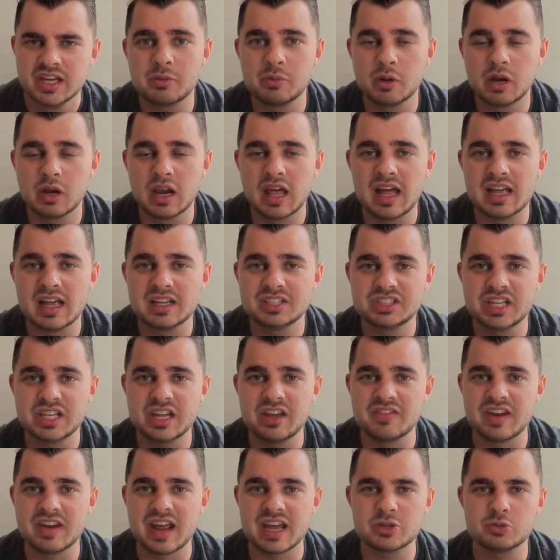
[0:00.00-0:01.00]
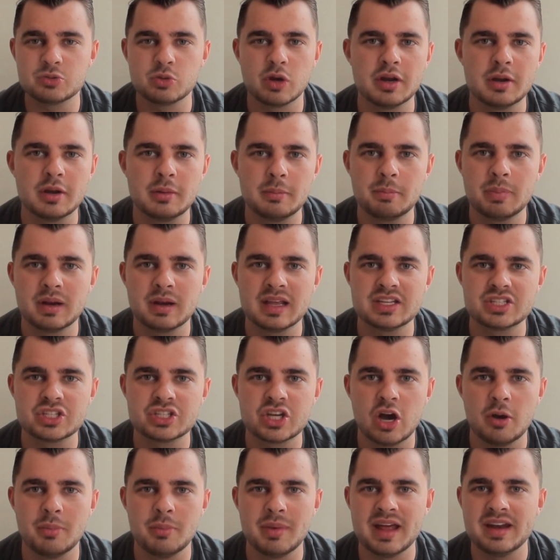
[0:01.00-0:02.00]
We'll see you in the next one. Please
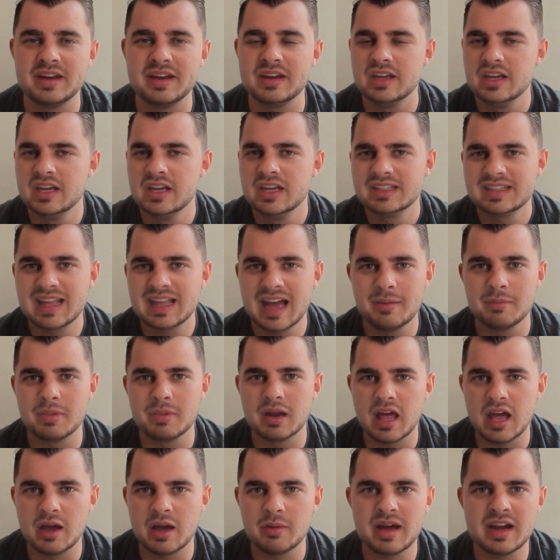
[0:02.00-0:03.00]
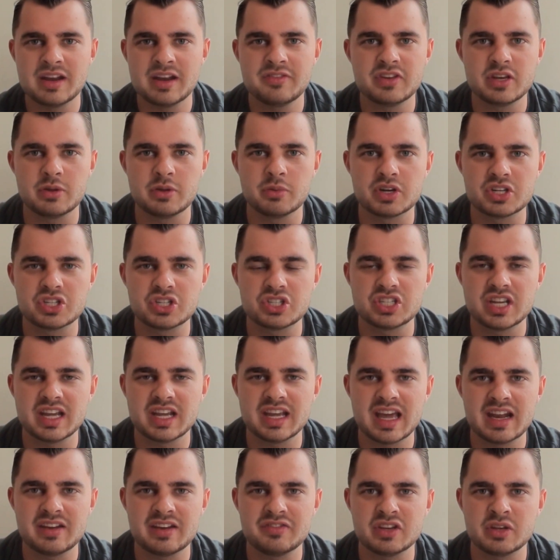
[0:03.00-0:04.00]
comment down below anything you want to
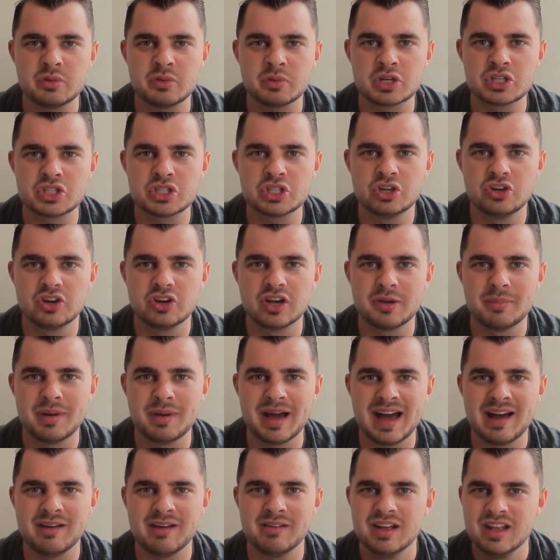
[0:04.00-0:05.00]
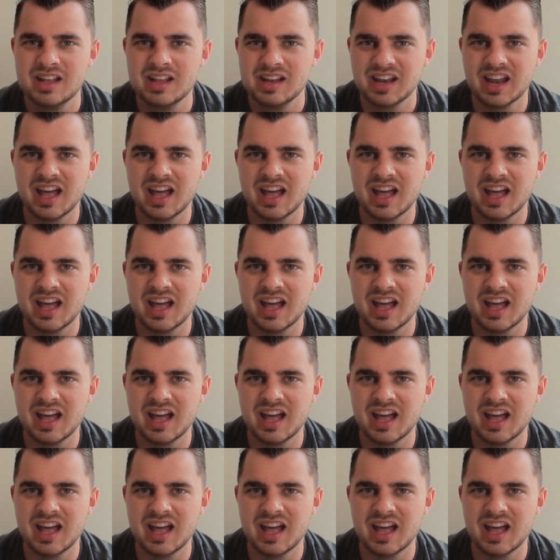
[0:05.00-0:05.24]
see, anything you want to talk about.